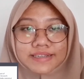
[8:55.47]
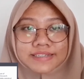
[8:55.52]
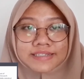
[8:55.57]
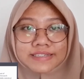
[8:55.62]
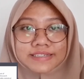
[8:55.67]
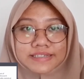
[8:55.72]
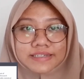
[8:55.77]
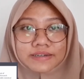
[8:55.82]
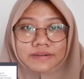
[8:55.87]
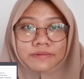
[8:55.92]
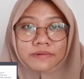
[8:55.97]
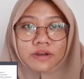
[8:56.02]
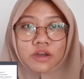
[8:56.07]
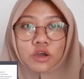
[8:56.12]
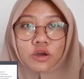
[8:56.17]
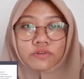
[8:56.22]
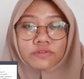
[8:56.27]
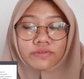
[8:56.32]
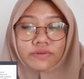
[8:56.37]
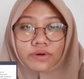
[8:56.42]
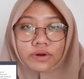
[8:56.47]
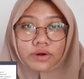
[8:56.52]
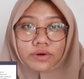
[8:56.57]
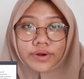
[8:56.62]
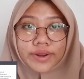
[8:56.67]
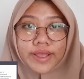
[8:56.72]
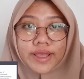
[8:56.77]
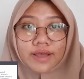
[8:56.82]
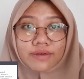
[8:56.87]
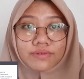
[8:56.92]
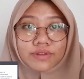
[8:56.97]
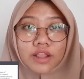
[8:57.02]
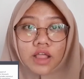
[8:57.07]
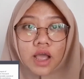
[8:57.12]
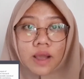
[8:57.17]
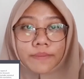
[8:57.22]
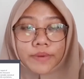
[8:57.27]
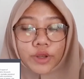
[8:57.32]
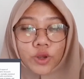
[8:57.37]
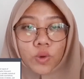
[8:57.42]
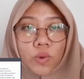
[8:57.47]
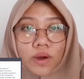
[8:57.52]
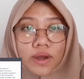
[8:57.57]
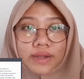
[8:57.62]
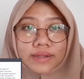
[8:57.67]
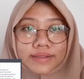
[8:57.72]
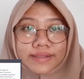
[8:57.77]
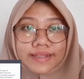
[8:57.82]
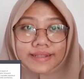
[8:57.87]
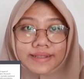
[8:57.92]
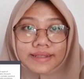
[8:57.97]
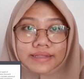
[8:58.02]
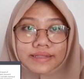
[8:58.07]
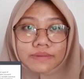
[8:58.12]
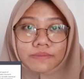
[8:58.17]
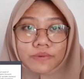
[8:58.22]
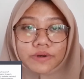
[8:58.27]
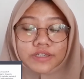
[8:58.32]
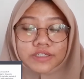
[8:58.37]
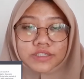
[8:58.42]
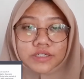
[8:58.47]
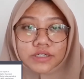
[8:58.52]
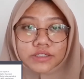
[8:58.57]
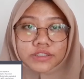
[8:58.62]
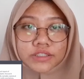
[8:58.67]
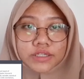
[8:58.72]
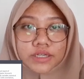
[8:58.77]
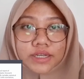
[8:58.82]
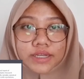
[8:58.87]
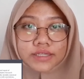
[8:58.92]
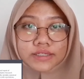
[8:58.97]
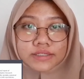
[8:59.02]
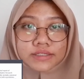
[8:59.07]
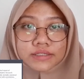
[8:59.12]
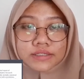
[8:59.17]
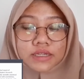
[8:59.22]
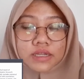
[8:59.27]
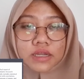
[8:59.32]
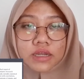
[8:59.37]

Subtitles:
the variable of the quantitative research is